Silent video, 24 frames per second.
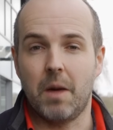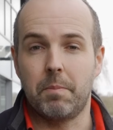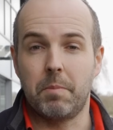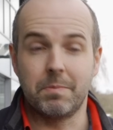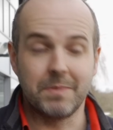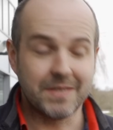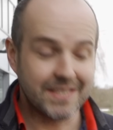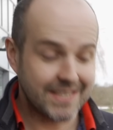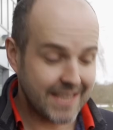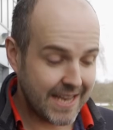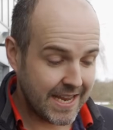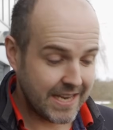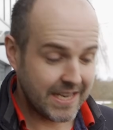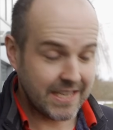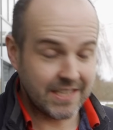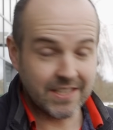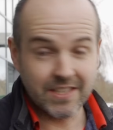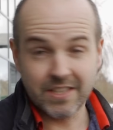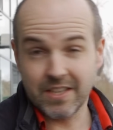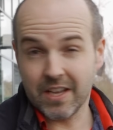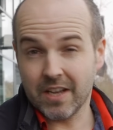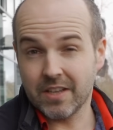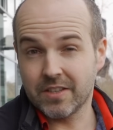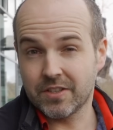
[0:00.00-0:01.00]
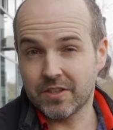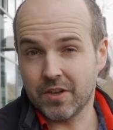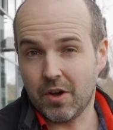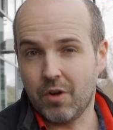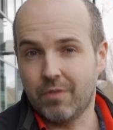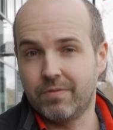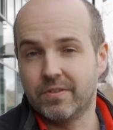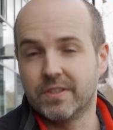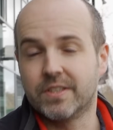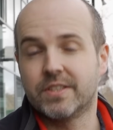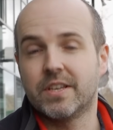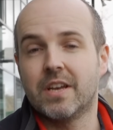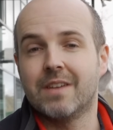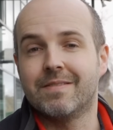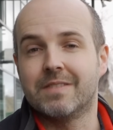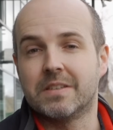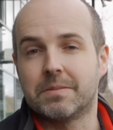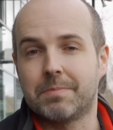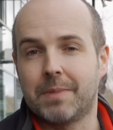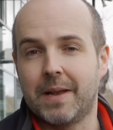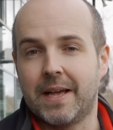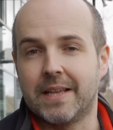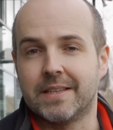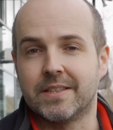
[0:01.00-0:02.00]
but Mercedes does offer service
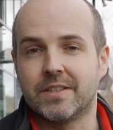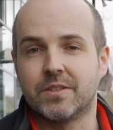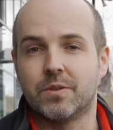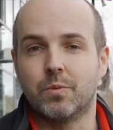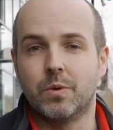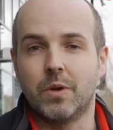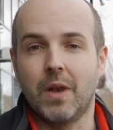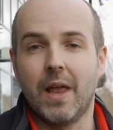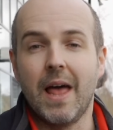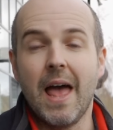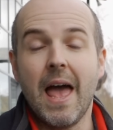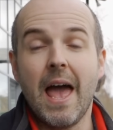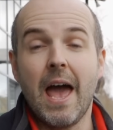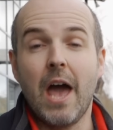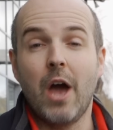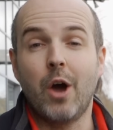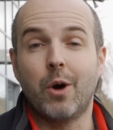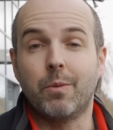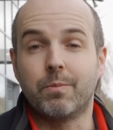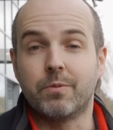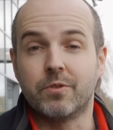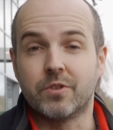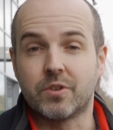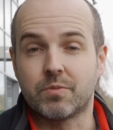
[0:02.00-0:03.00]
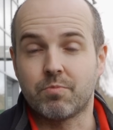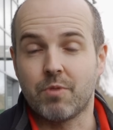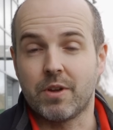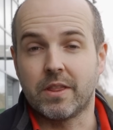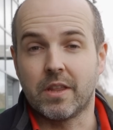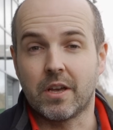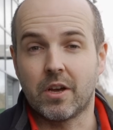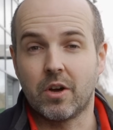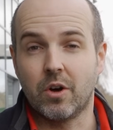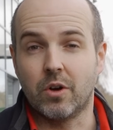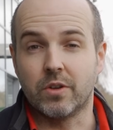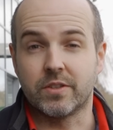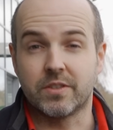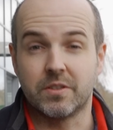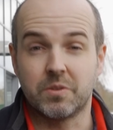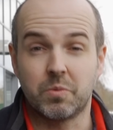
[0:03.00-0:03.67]
plans that will help you spread the cost.